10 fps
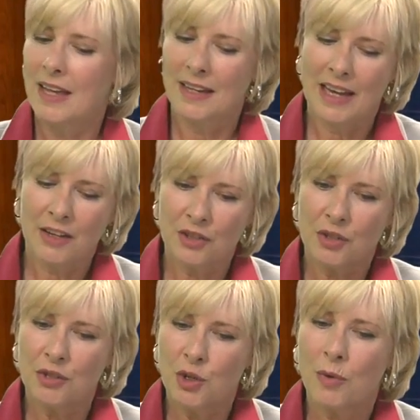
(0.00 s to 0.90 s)
And how do
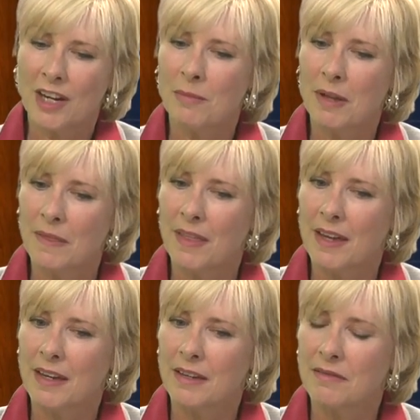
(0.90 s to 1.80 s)
you recommend
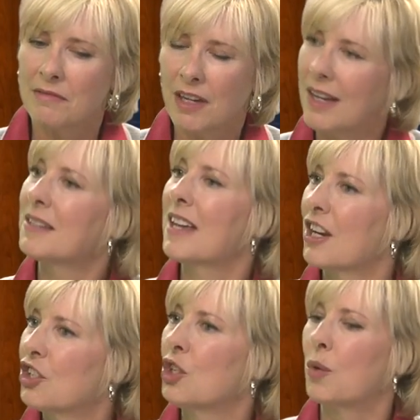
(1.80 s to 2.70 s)
they
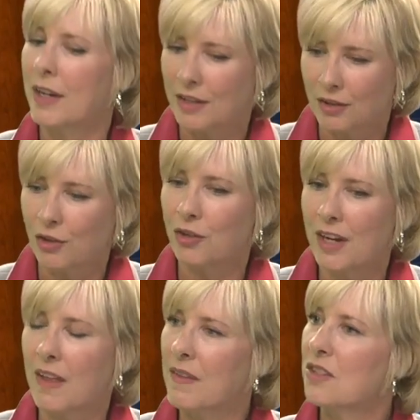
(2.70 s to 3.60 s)
contact you and learn
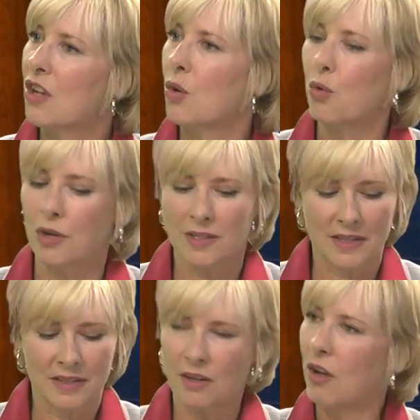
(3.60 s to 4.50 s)
how this all works?
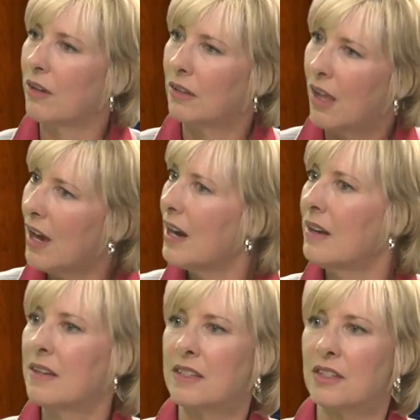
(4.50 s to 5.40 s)
Is it
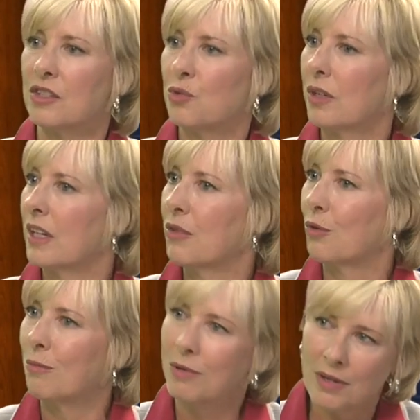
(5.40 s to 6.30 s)
online? Is it strictly
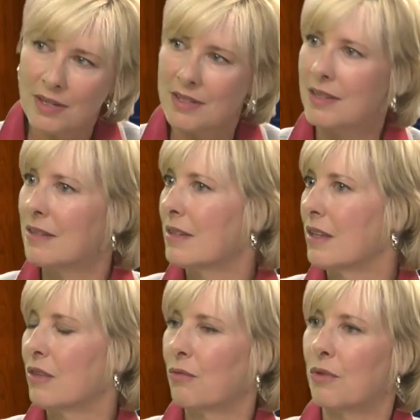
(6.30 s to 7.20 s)
through books? Is
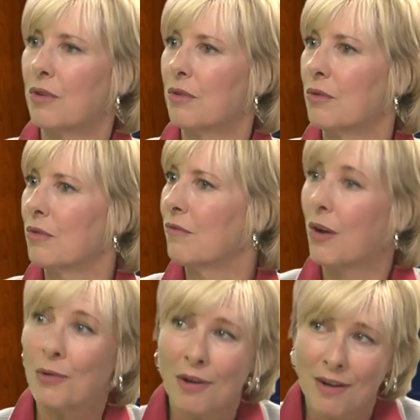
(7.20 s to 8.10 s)
it through
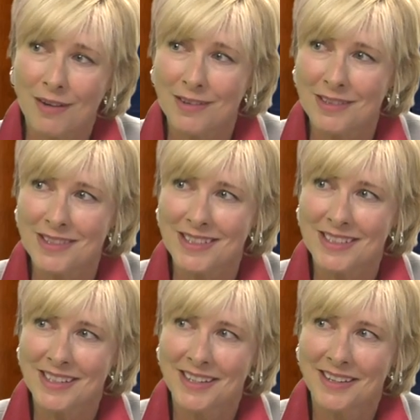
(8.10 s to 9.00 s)
phone calls?
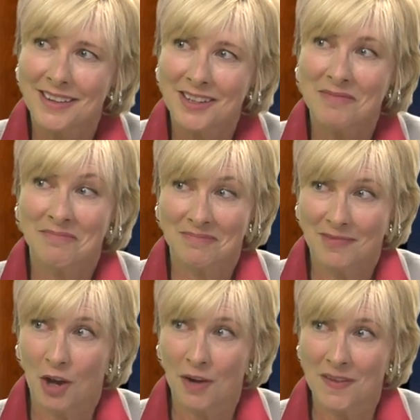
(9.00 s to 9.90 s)

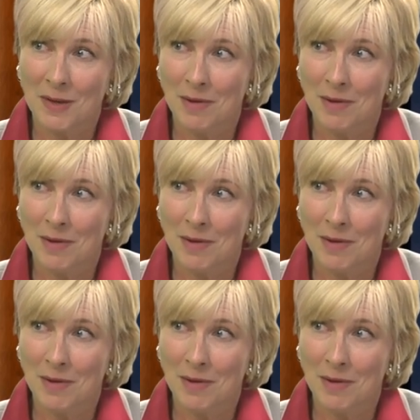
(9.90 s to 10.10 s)
All of the